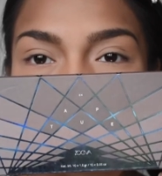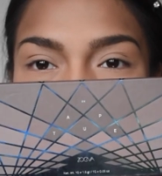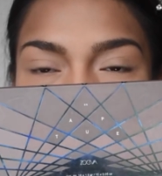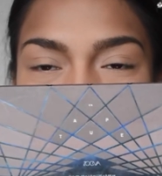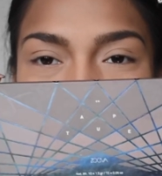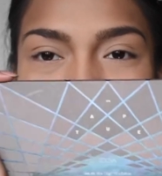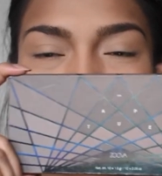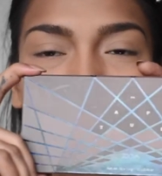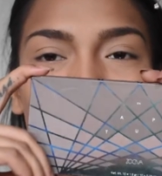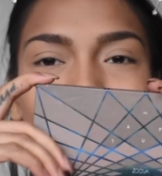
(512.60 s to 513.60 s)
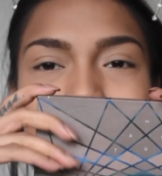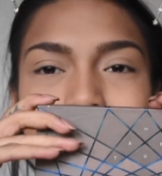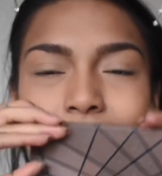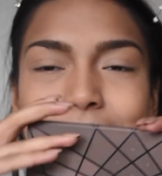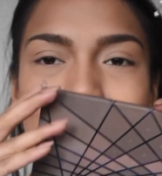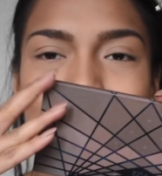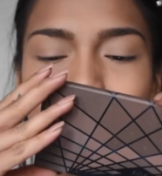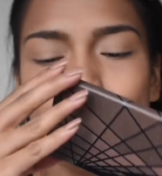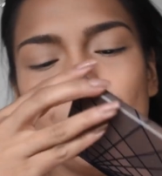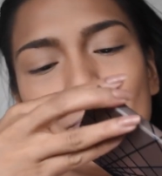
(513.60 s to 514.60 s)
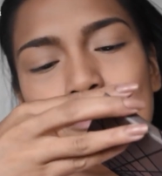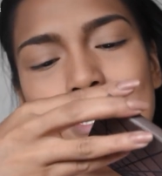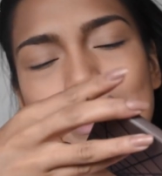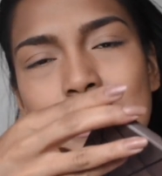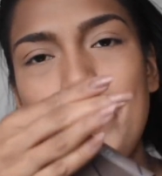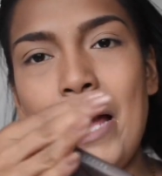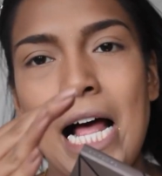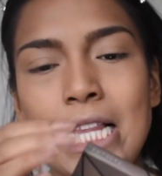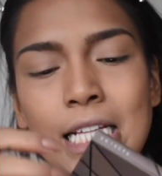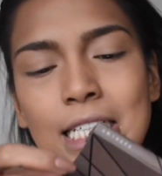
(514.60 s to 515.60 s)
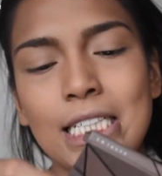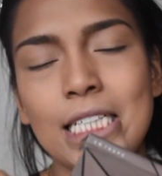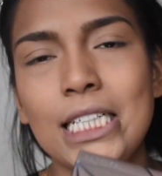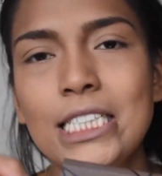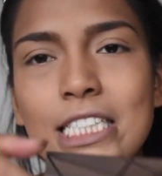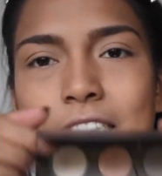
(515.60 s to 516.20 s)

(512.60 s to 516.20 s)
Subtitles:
palette. Now this is such a pretty palette.